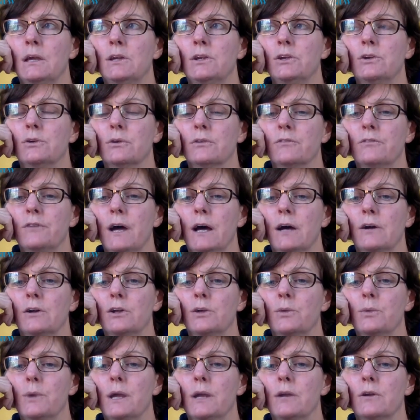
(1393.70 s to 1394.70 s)
your
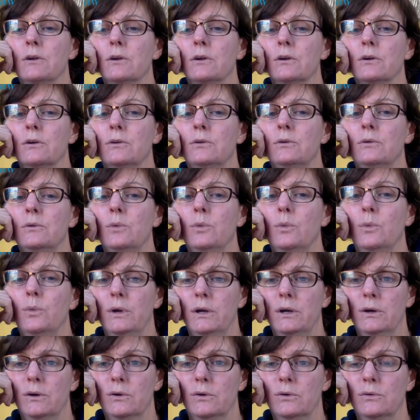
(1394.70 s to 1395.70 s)
evaluator
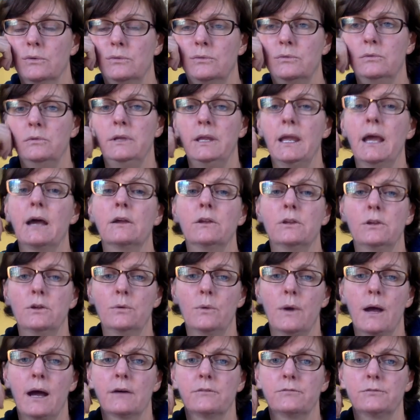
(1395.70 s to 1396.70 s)
will,
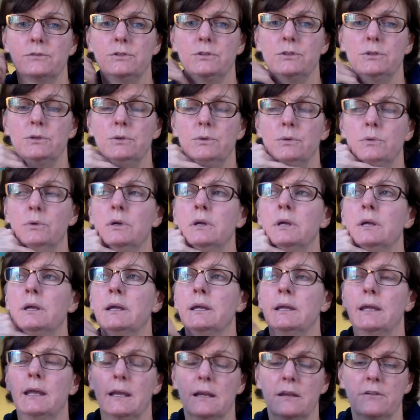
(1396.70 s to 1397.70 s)
you have to
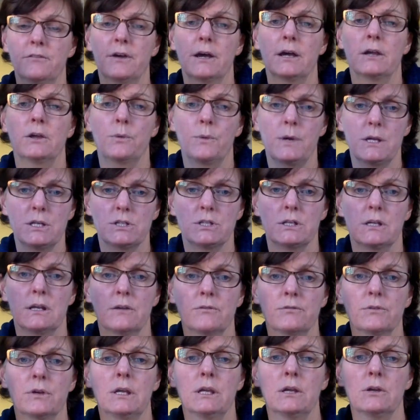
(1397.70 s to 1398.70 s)
get an evaluation
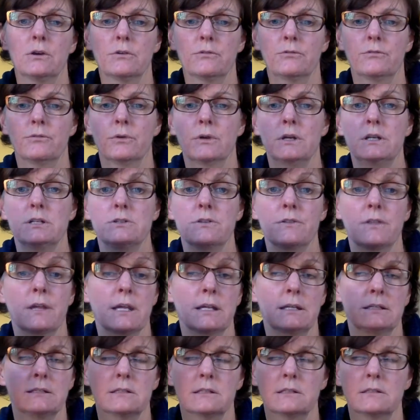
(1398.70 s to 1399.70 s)
every year for each of the
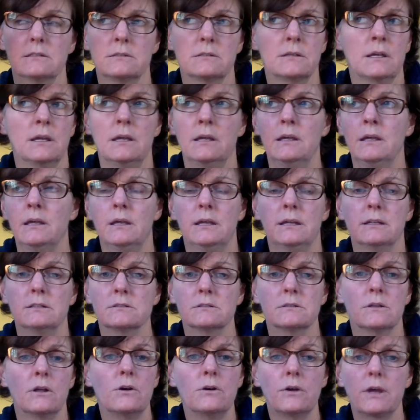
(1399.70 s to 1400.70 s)
kids.
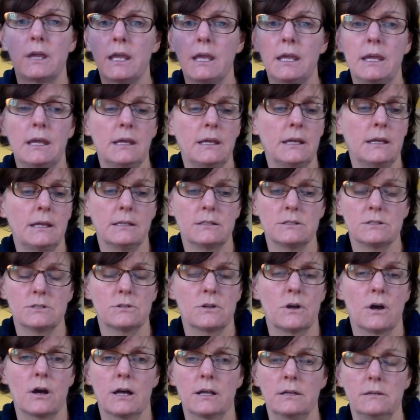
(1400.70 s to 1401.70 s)
It's low key, it's
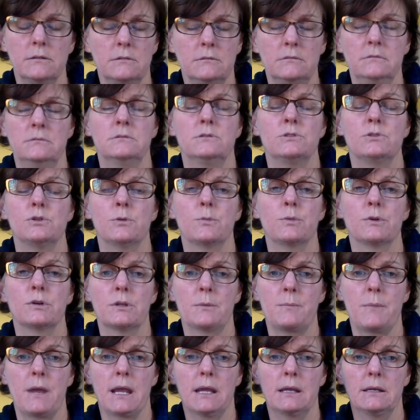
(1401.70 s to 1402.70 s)
not super
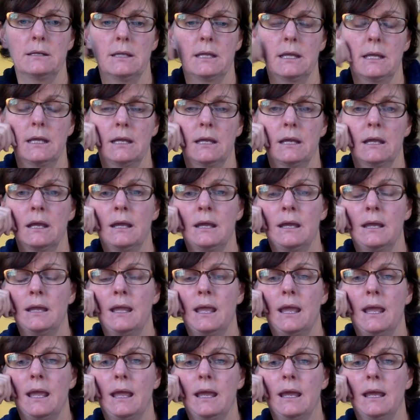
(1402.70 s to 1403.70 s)
demanding,
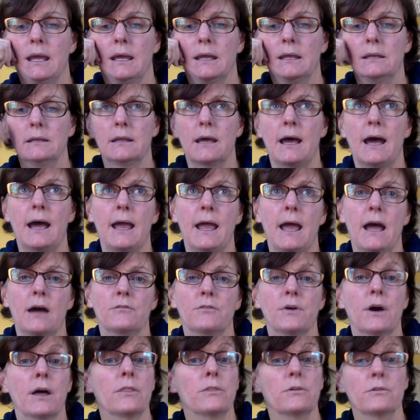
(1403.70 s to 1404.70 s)
and I
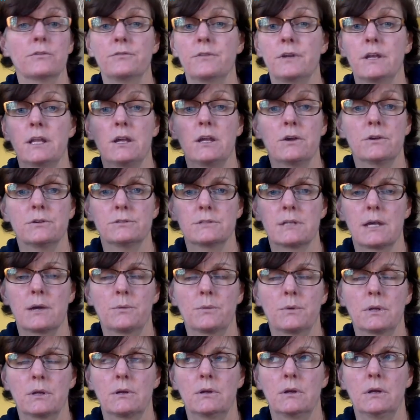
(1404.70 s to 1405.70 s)
have other videos I
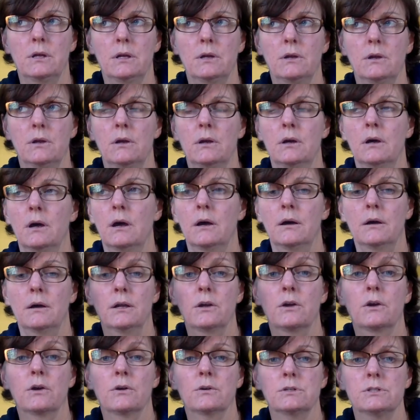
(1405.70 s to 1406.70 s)
would
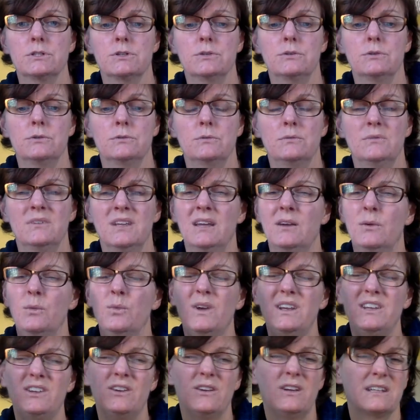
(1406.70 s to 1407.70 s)
encourage you,
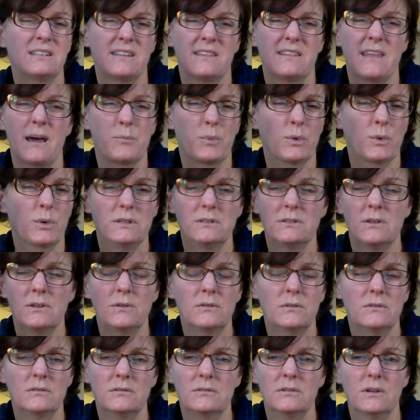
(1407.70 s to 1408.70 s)
when you get to that point,
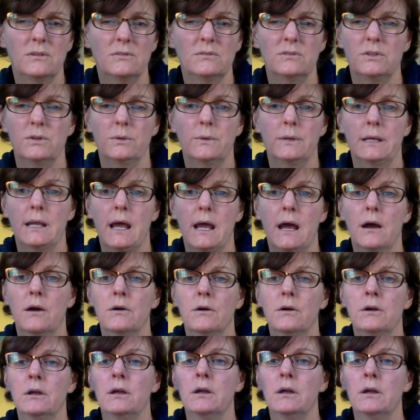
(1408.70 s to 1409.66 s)
don't do it now.